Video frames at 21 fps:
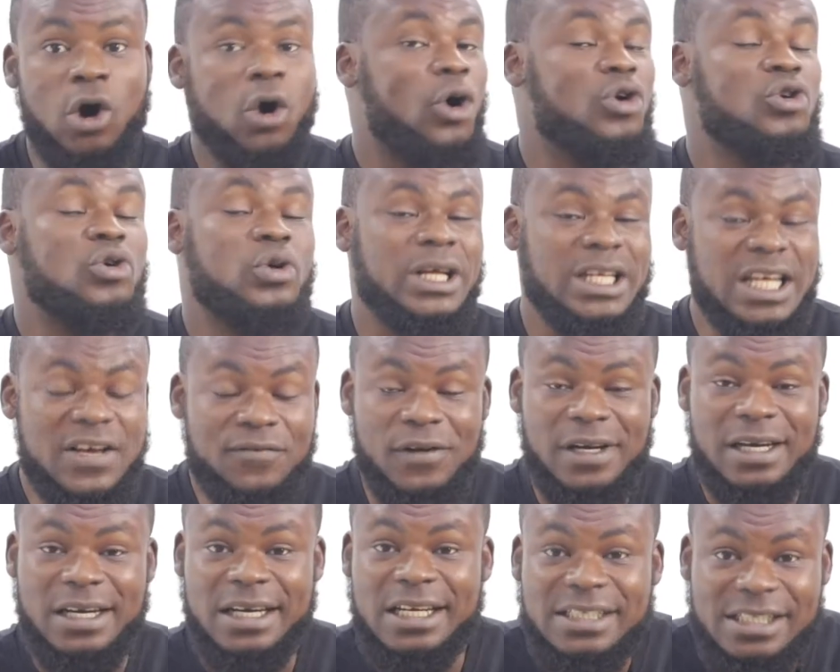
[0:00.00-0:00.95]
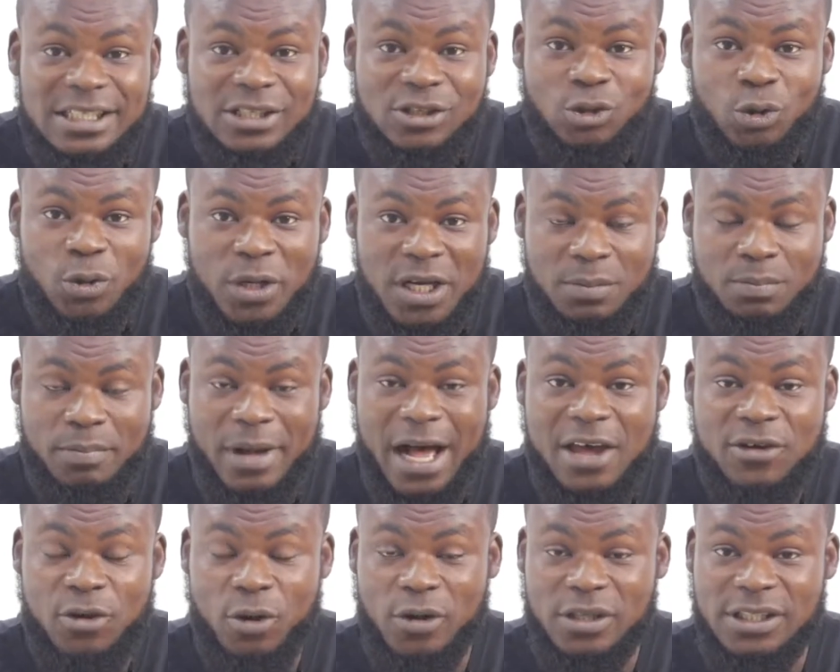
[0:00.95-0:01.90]
Or you can even listen to it
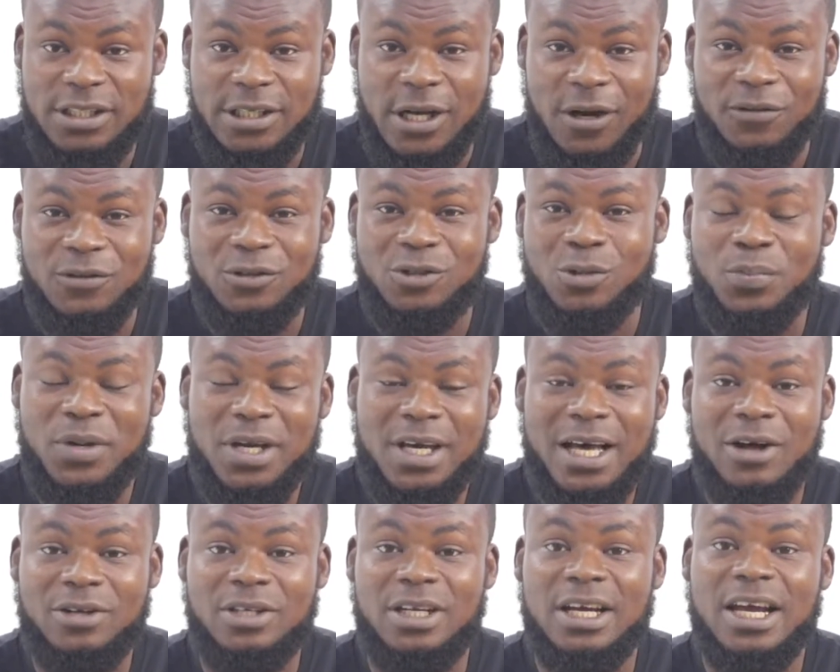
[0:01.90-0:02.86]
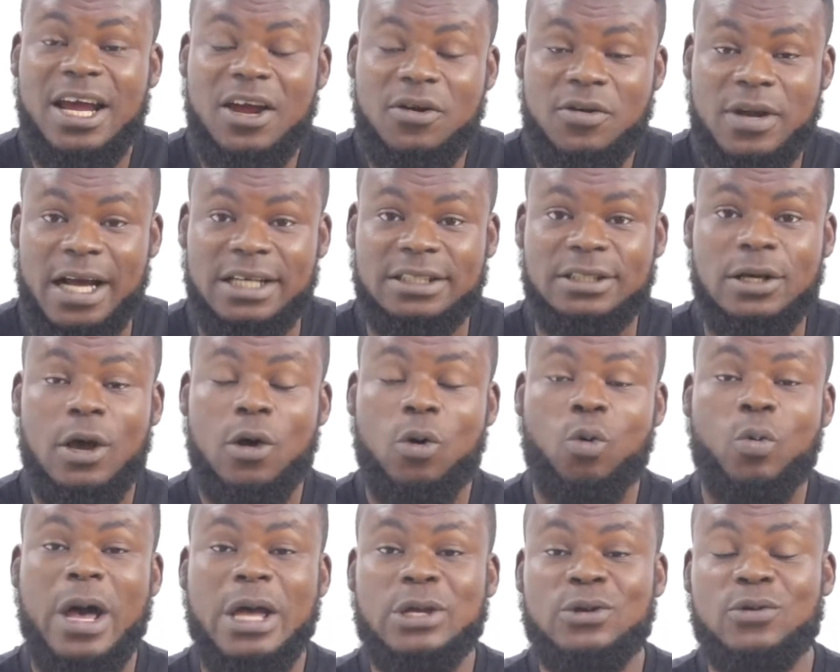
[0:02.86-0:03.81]
by yourself to pick out the areas
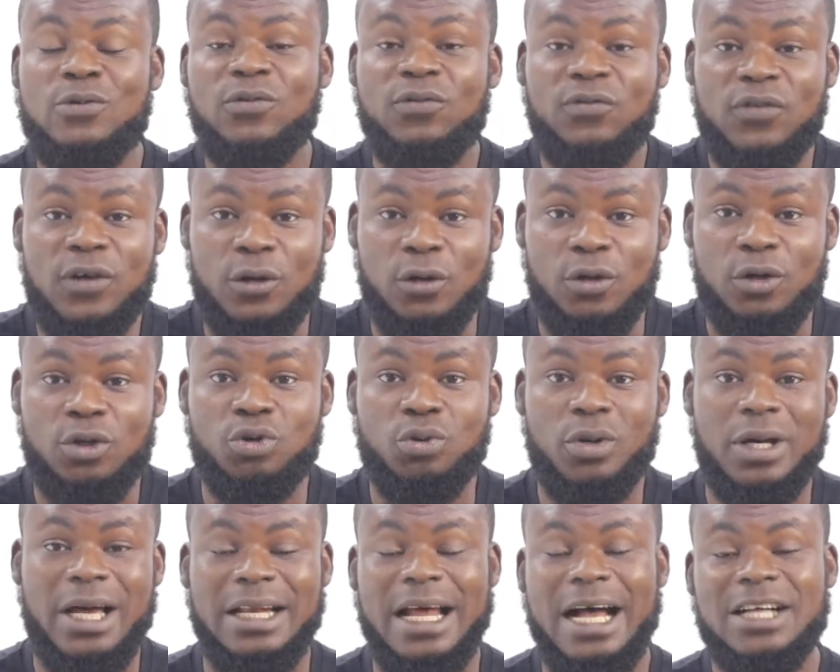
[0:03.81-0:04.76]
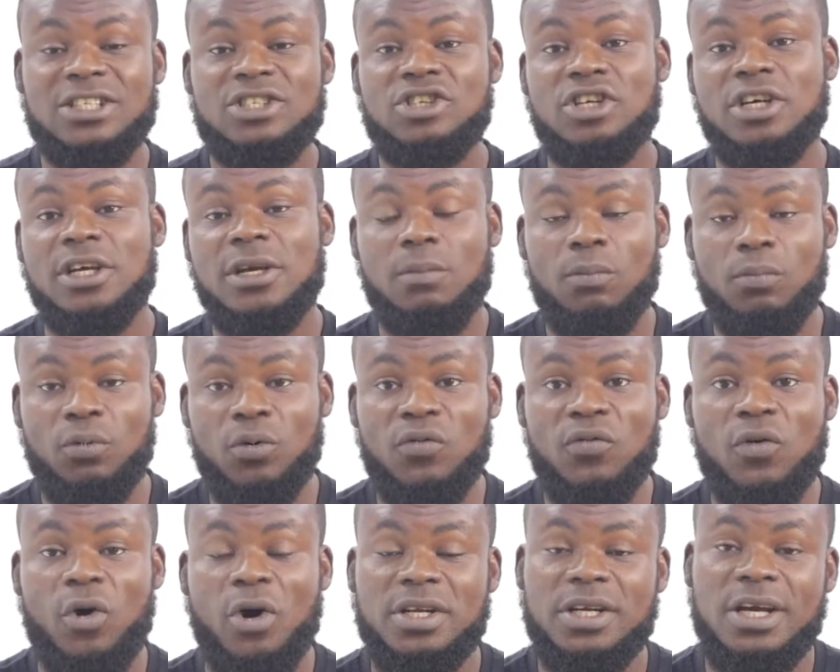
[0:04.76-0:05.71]
where you feel you can actually
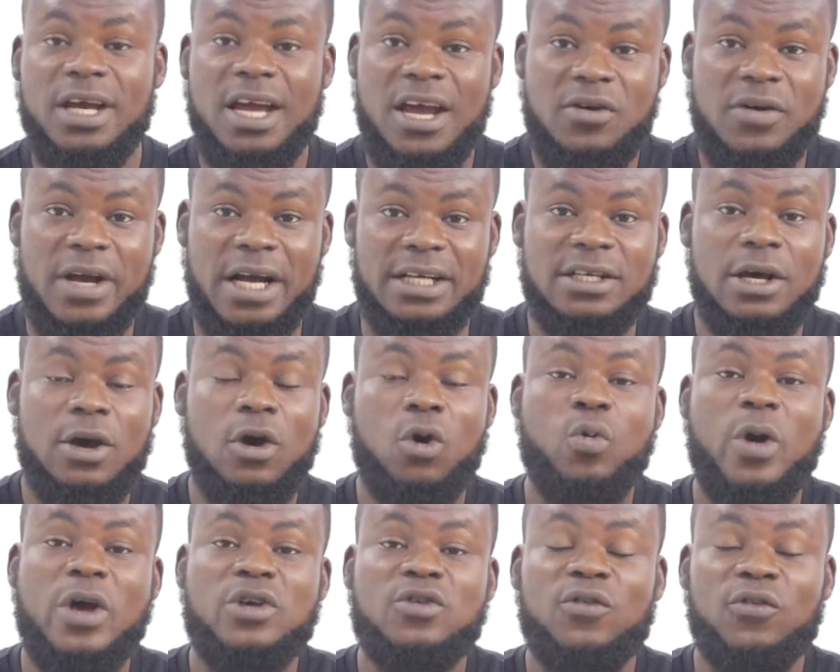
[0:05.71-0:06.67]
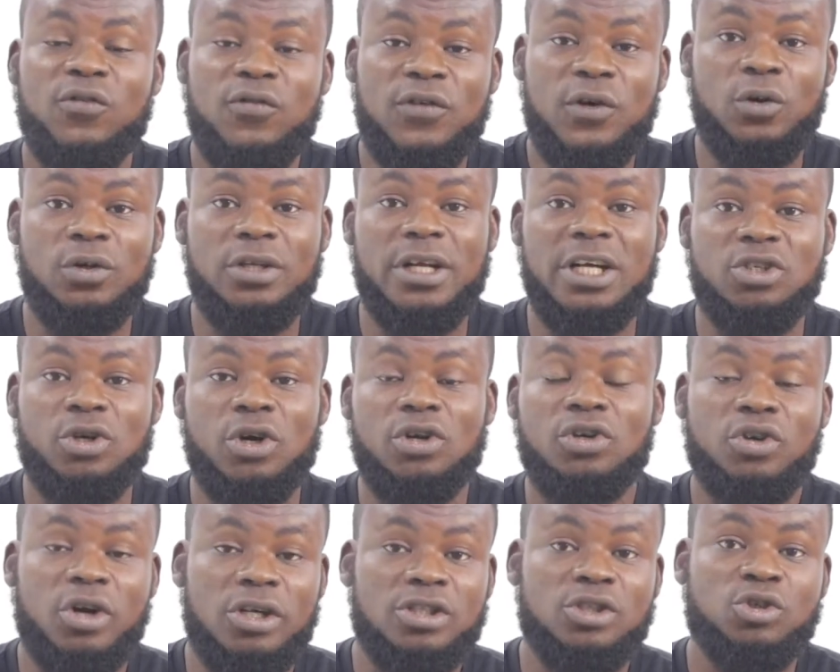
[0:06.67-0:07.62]
improve, or the areas where you feel that you're
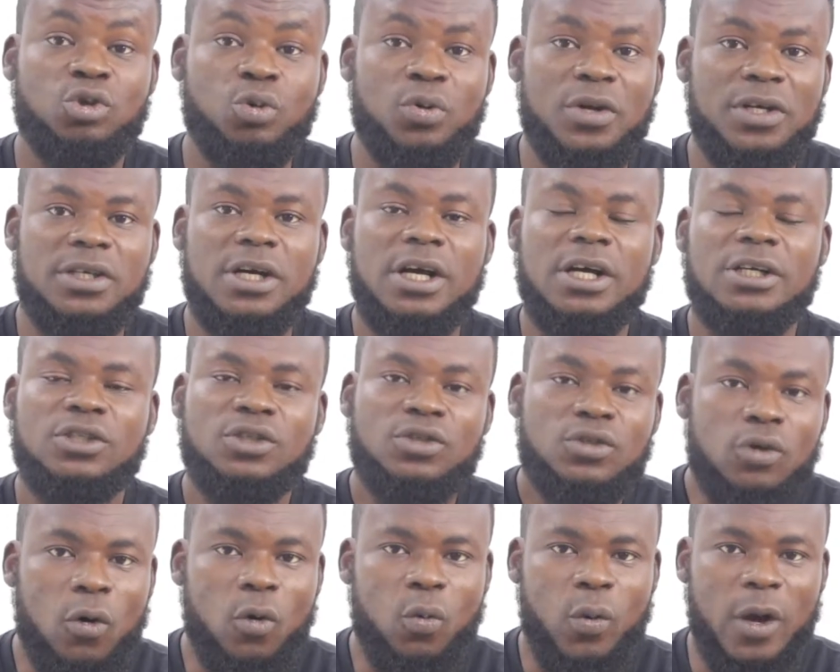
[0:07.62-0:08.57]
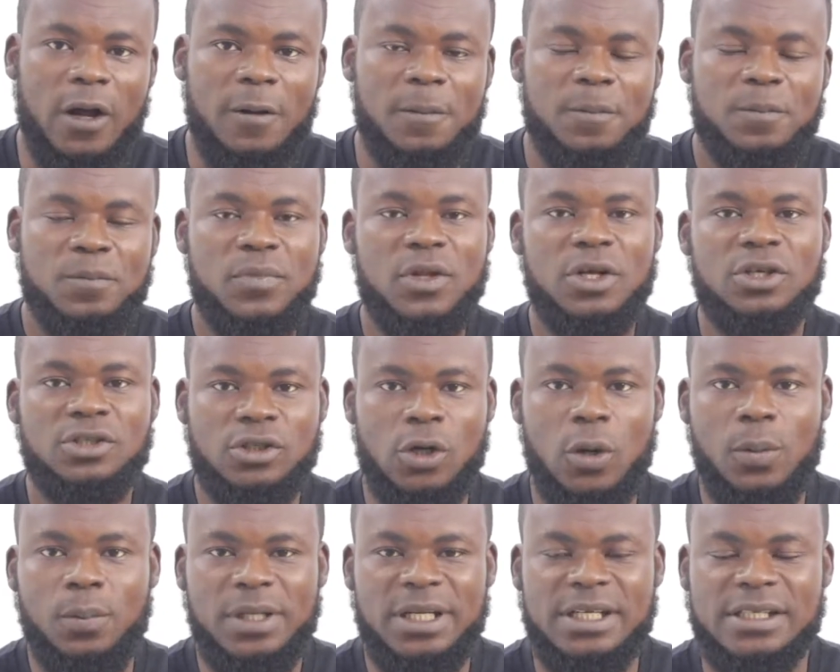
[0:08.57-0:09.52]
not doing so well.
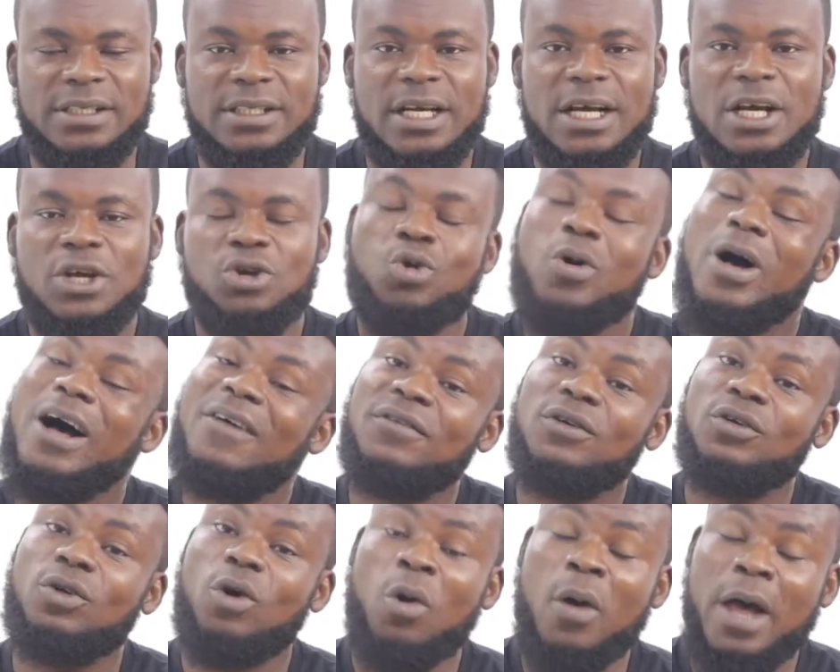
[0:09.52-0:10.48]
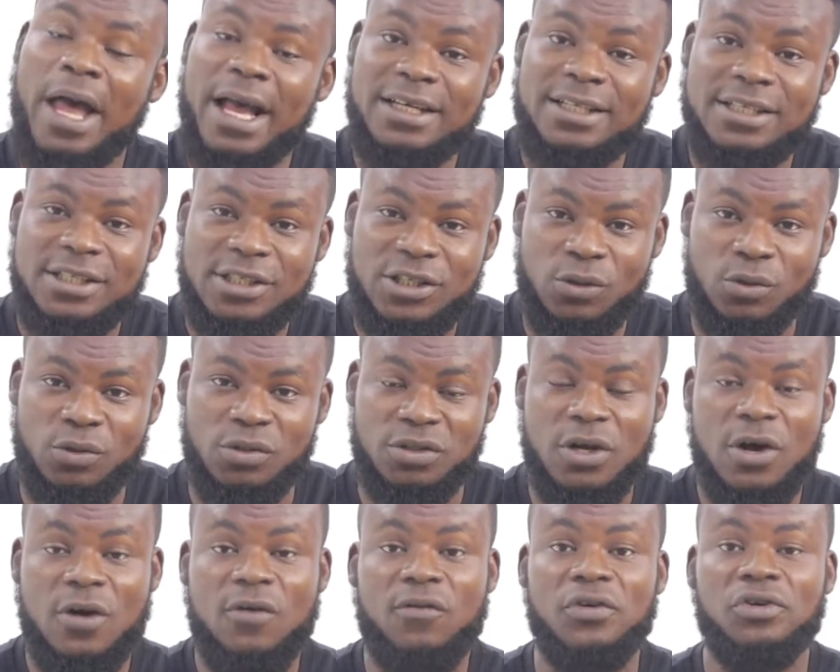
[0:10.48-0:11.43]
So please, you have no excuse
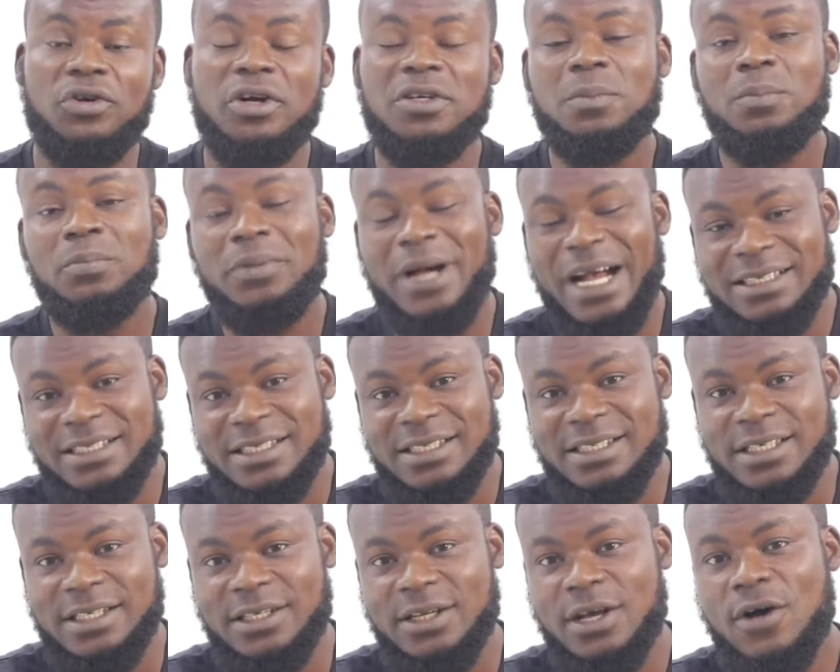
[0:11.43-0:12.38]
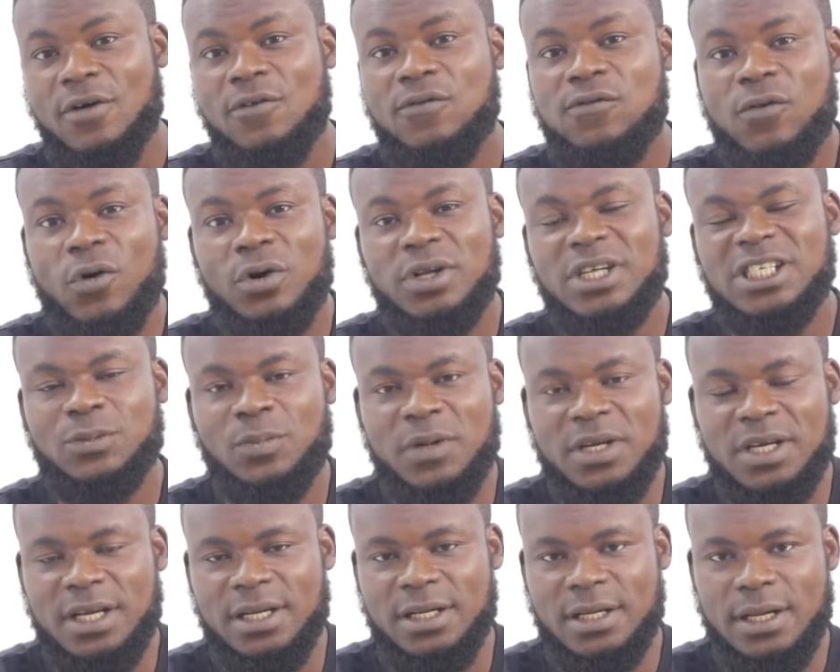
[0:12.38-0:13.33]
for not practicing for the
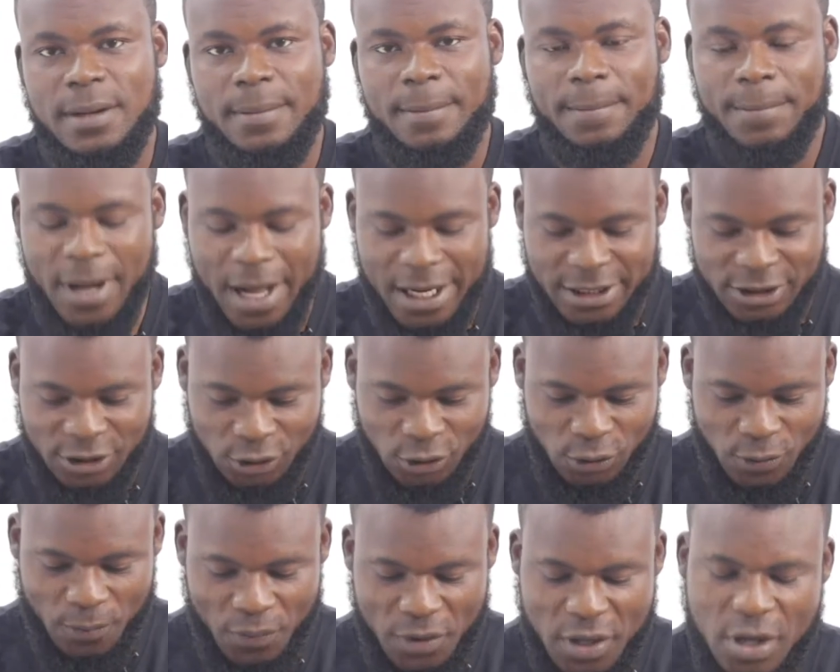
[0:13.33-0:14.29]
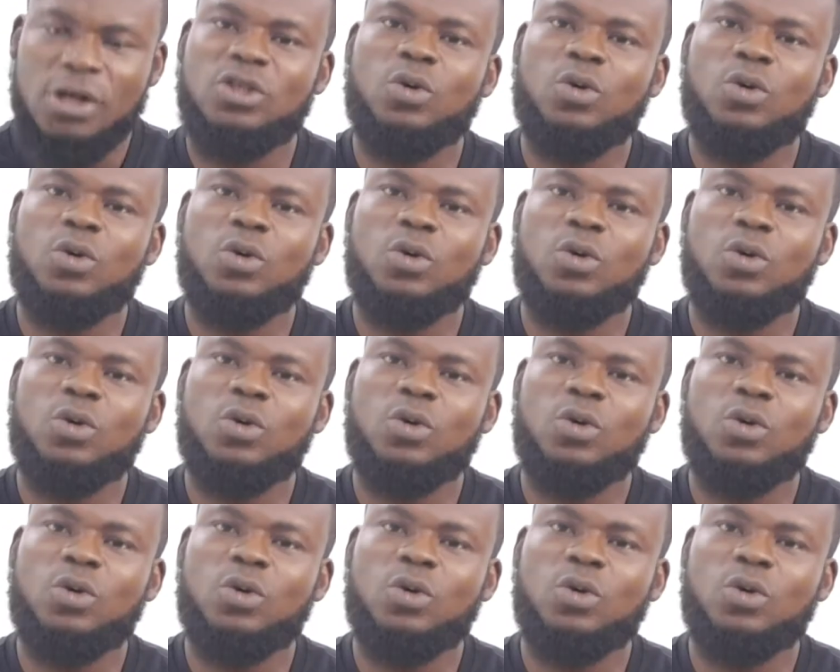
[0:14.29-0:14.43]
speaking part 2.